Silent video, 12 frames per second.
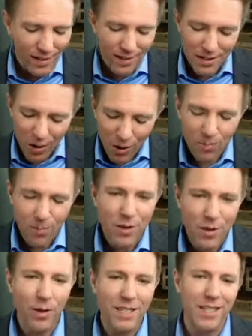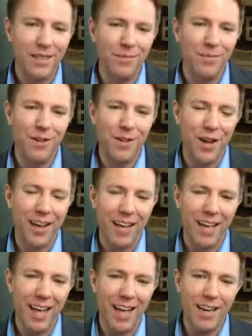So much wisdom, Michelle,
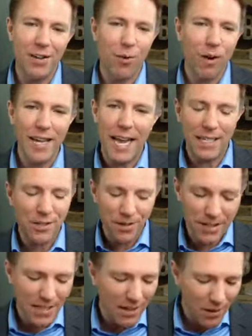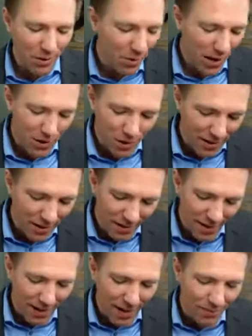and and you already answered the signature question.
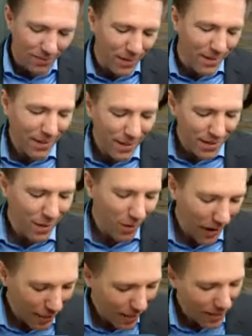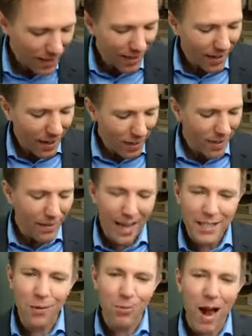Um, so I think uh, I think
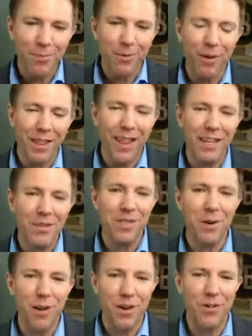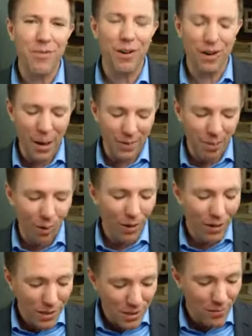that's a wrap. I want to thank you so much for uh,
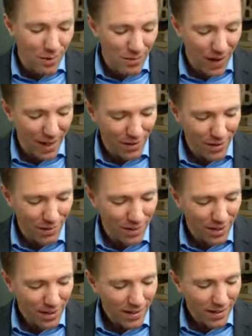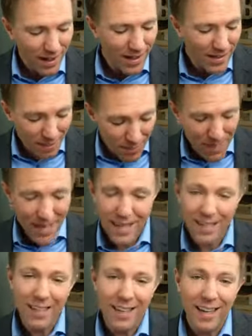pouring so much value into me
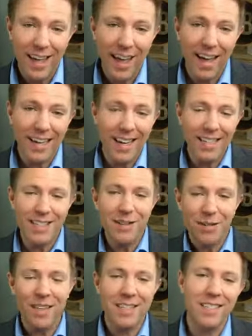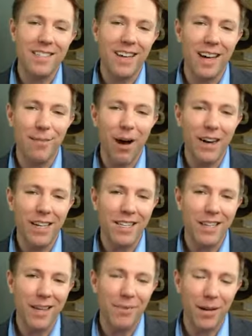and into this um, audience,
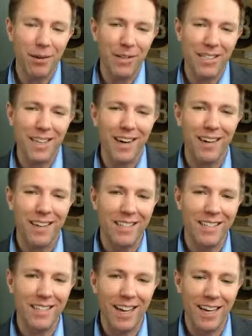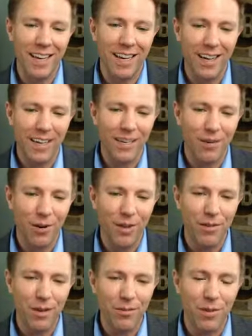the Think Bigger Real Estate audience. I uh, I adore you,
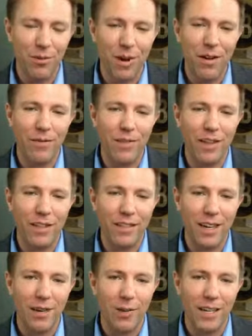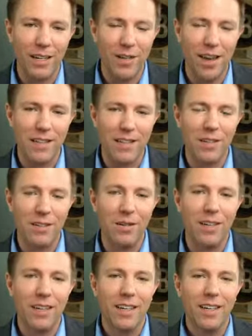and I'm so grateful that uh, we get the chance to
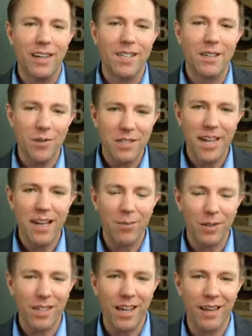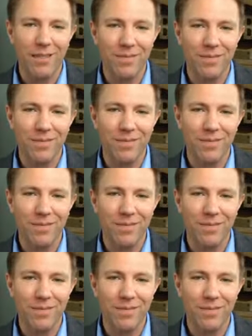associate and work together.